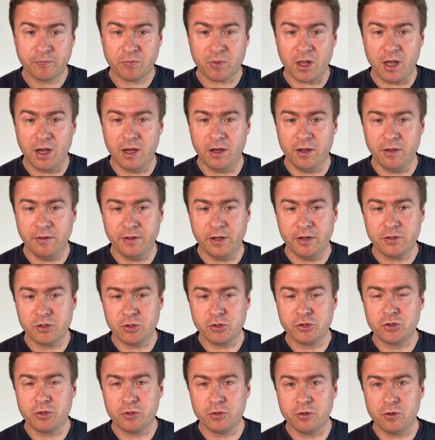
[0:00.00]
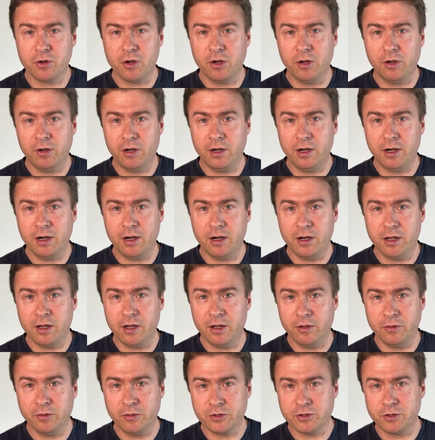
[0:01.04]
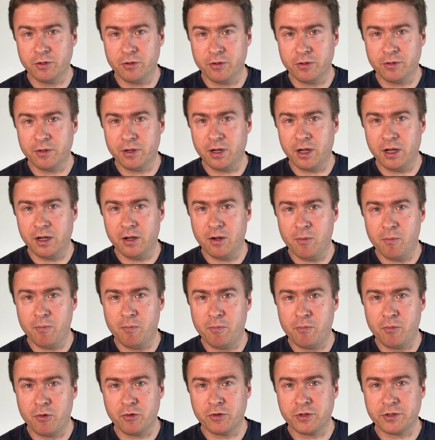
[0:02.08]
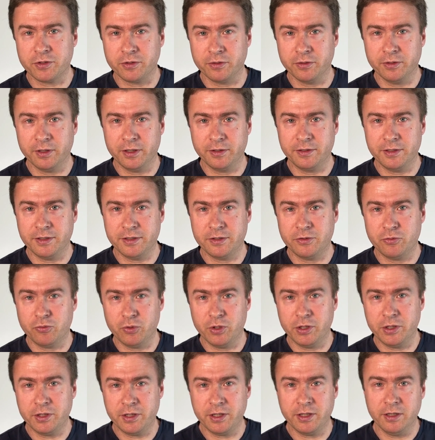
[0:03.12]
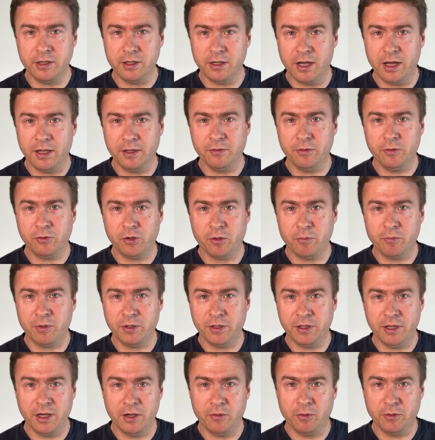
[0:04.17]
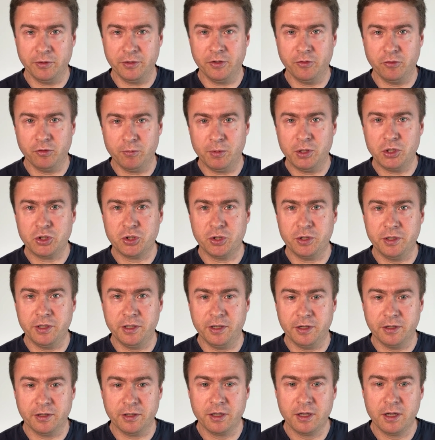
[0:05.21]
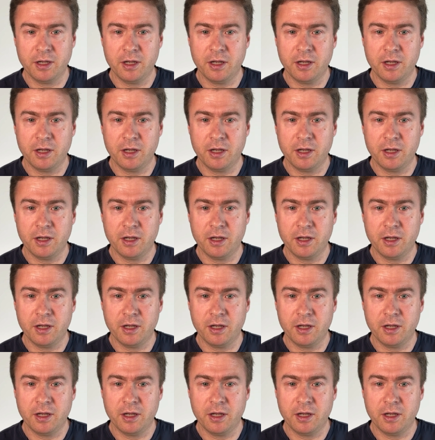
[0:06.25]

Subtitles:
There's also another person that is really key at the company I wanted to mention here